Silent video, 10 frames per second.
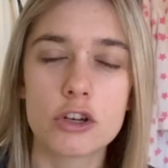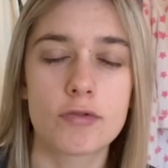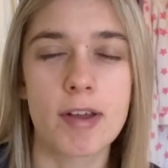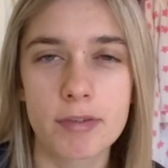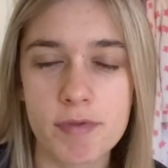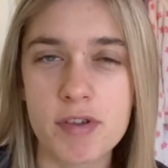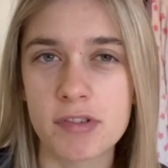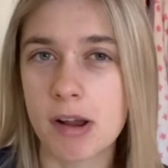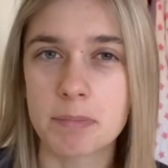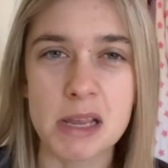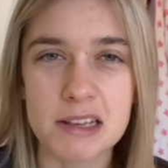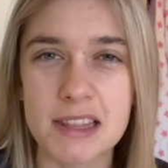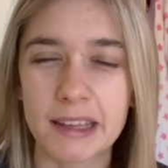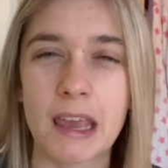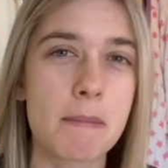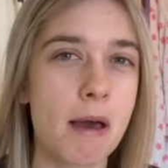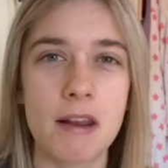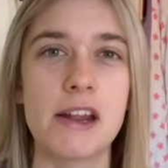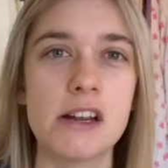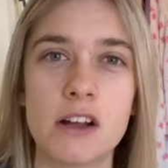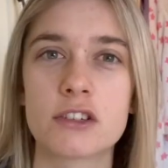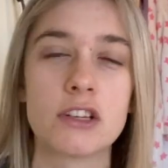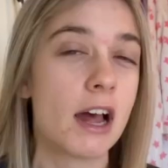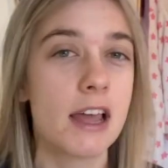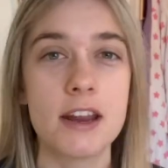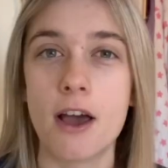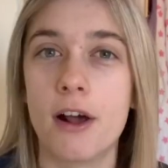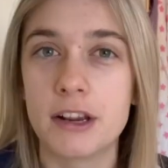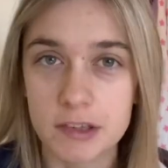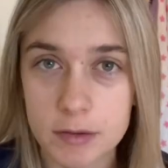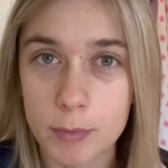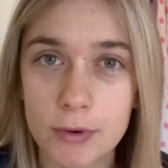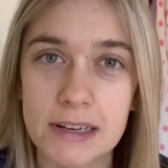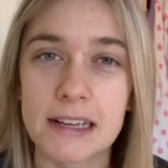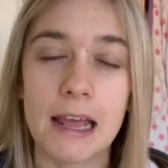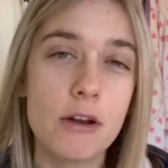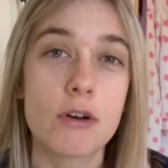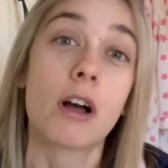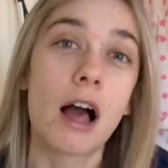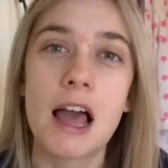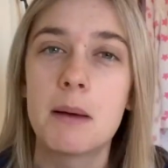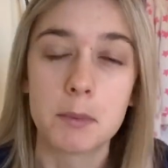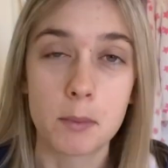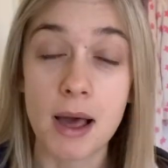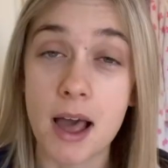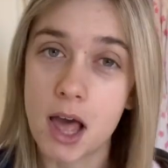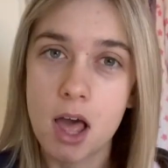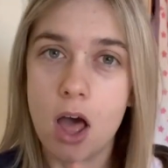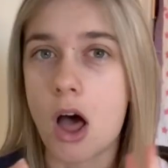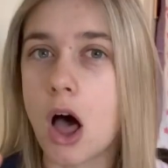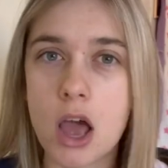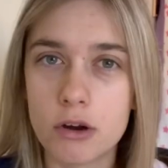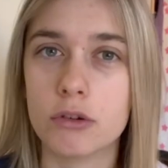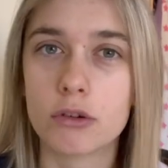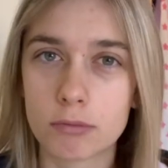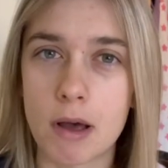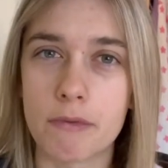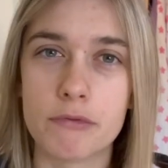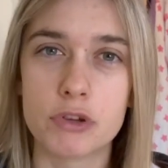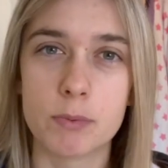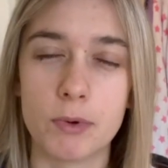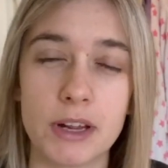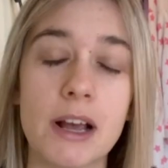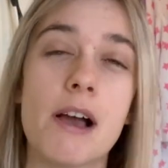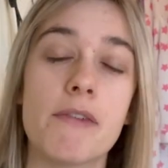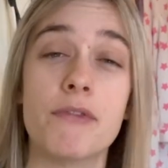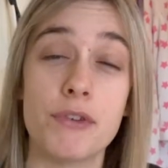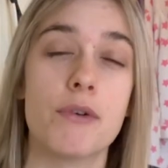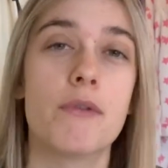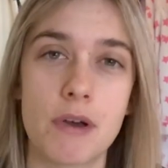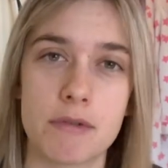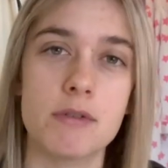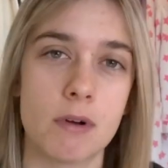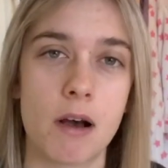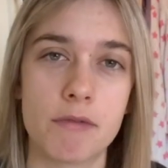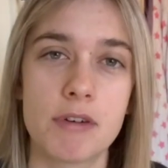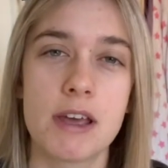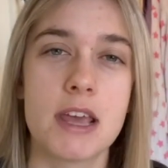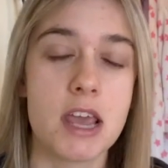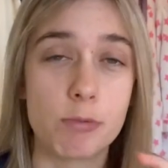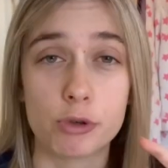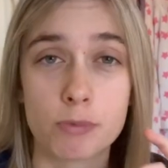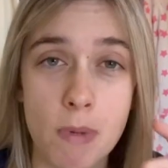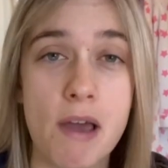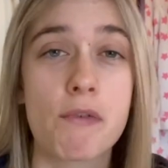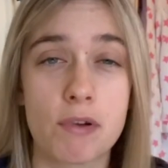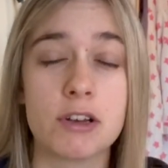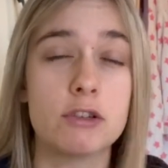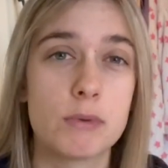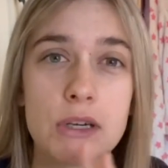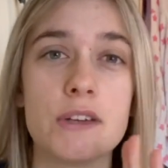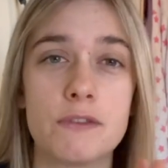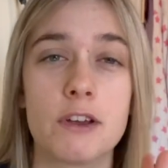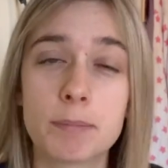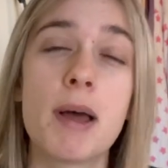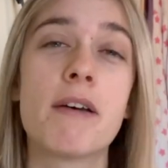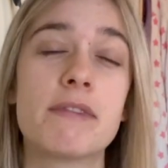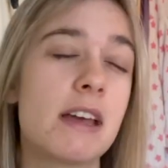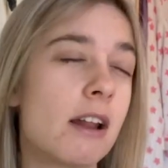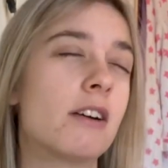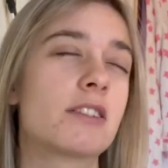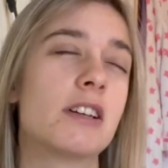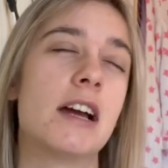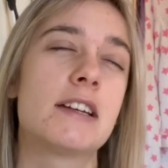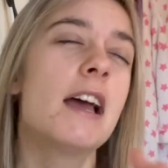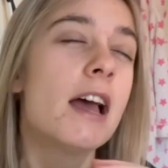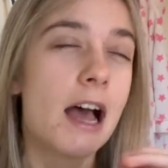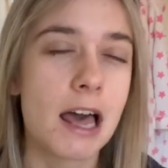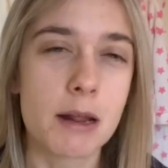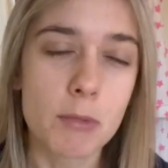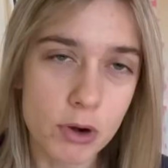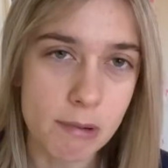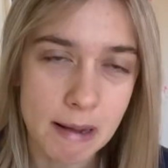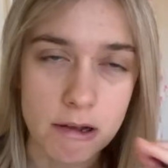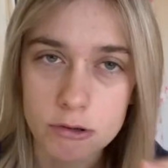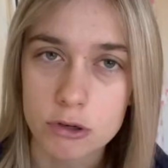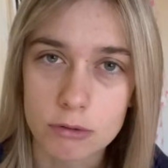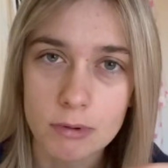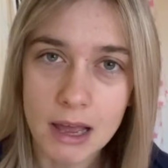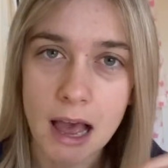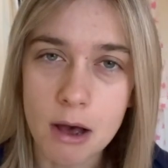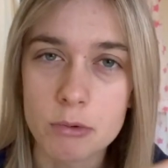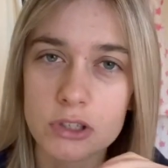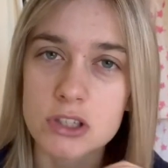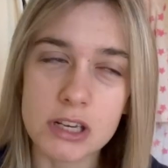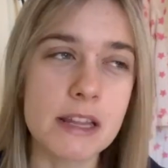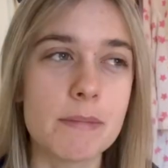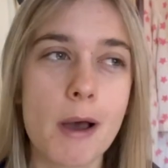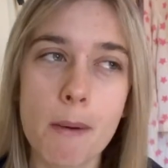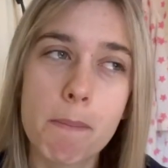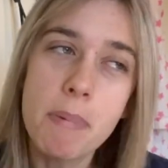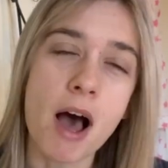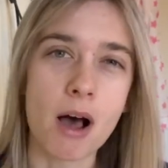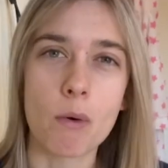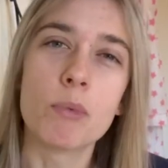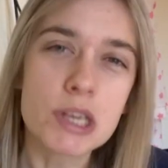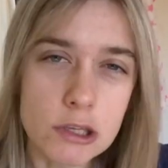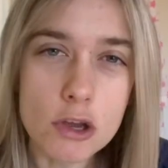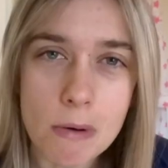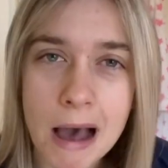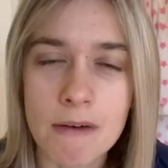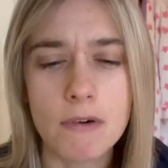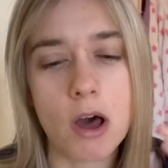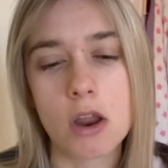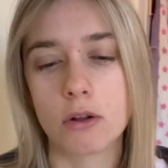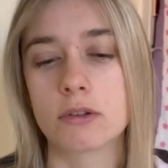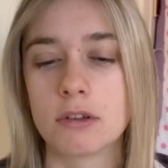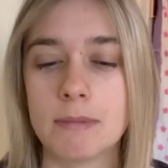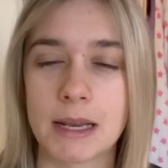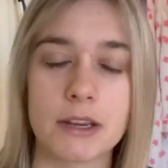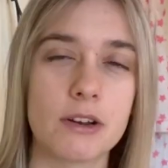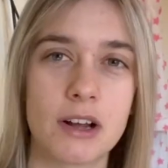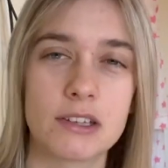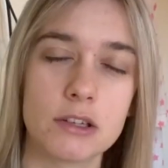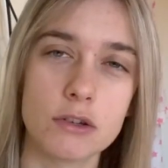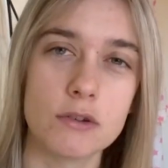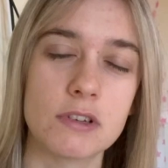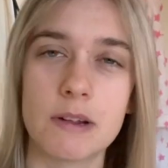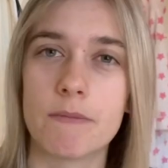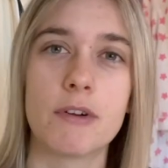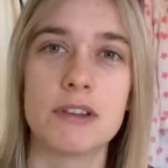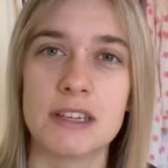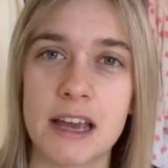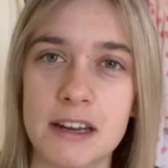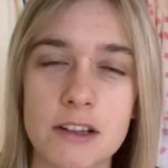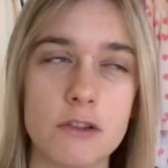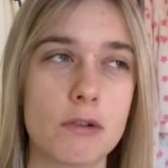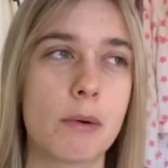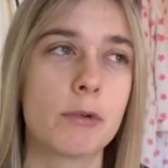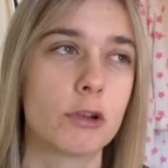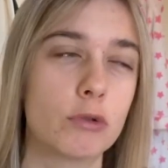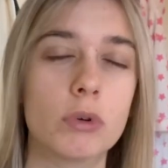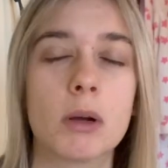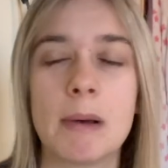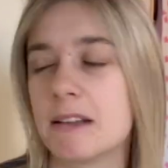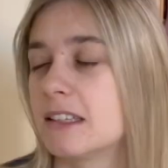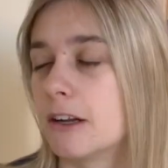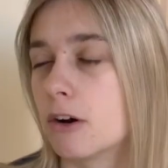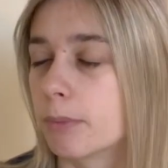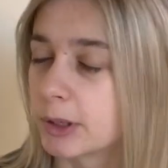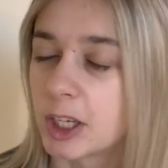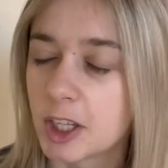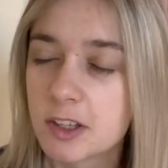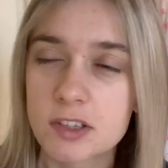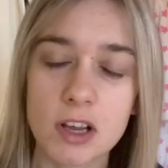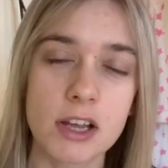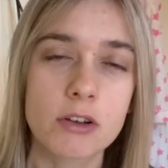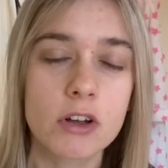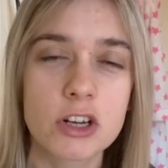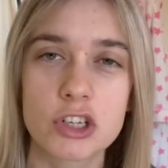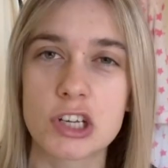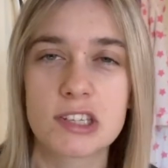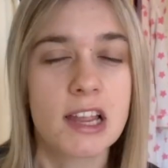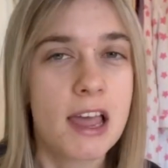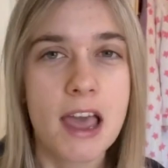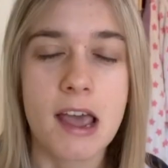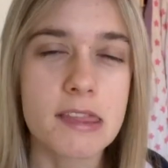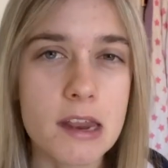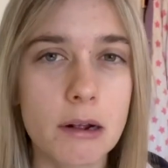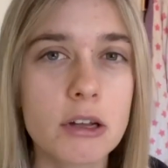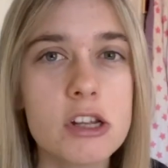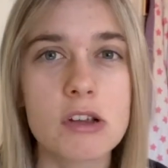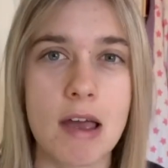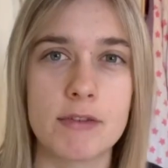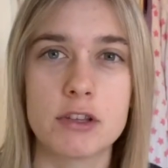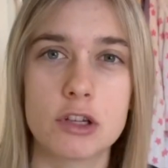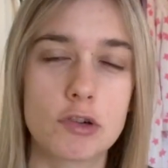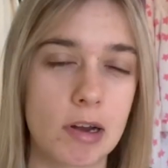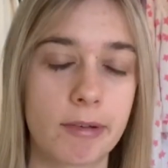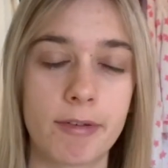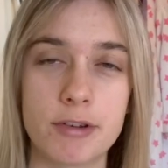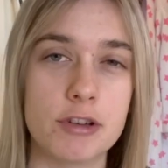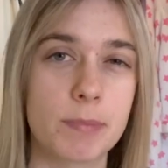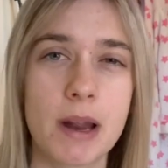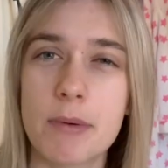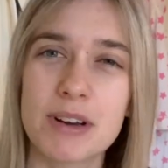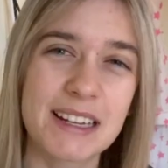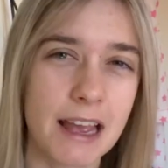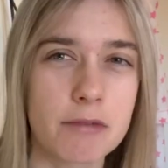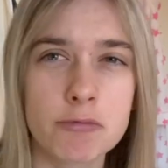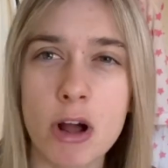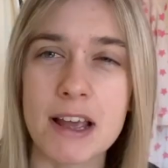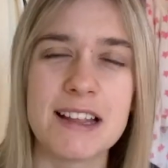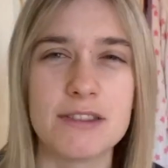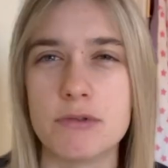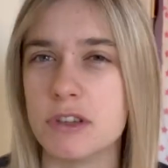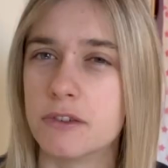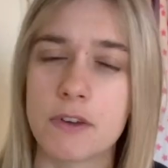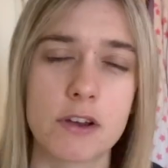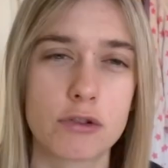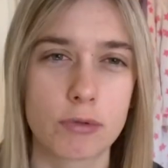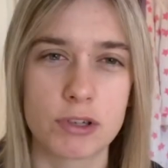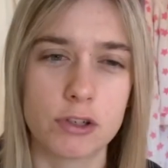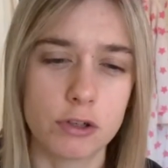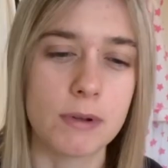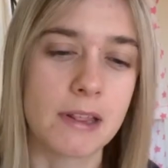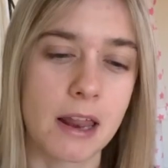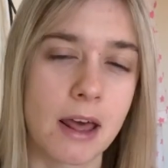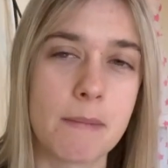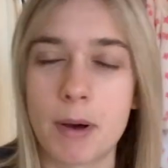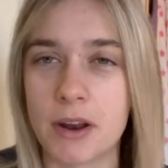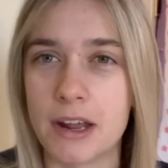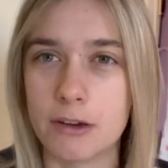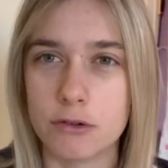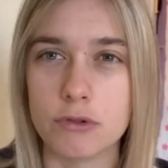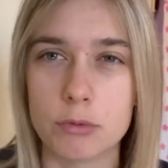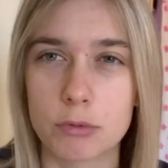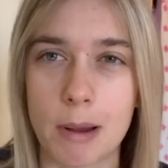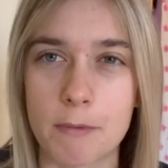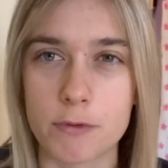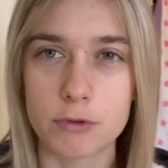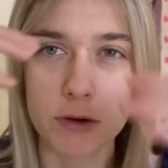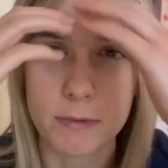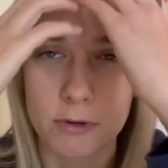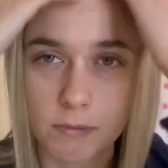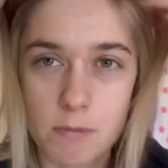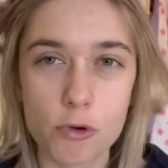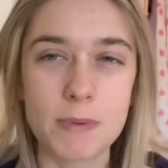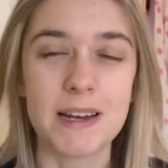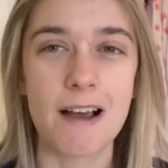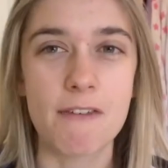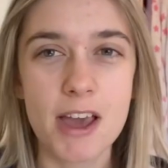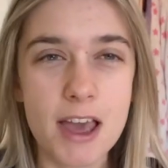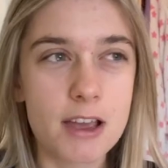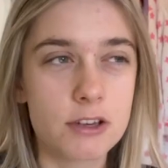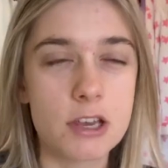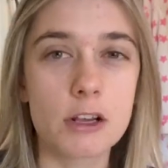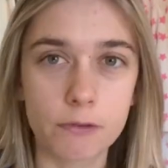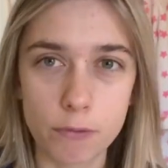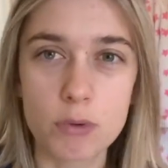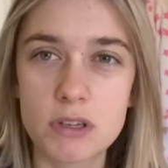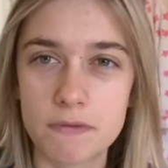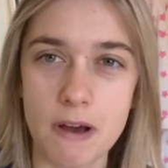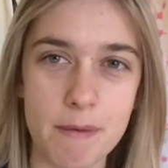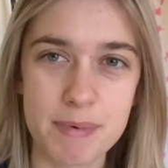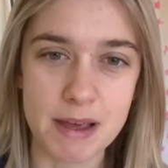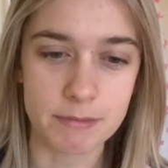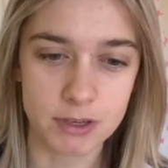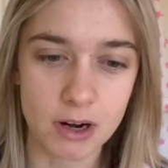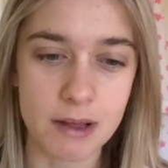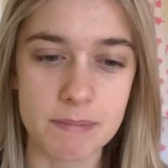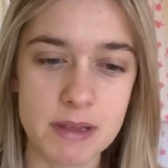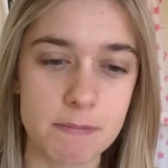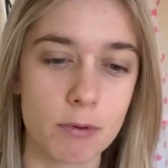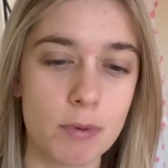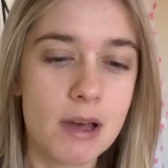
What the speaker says: transfers and updates that came out late last night and early this morning. And look, I am aware I look rough this morning. I feel very rough. It was my friend's 21st birthday last night and I'm on about 2 hours sleep. But we do have a lot of Man United news and info to get into. I want to talk about Ten Hag bringing in the psychologist, and then I'm going to dive into the transfer news. But I want to get right into this first story, so do hit that like button and do subscribe if you're new, because we will be live 6:45 p.m. tonight, people.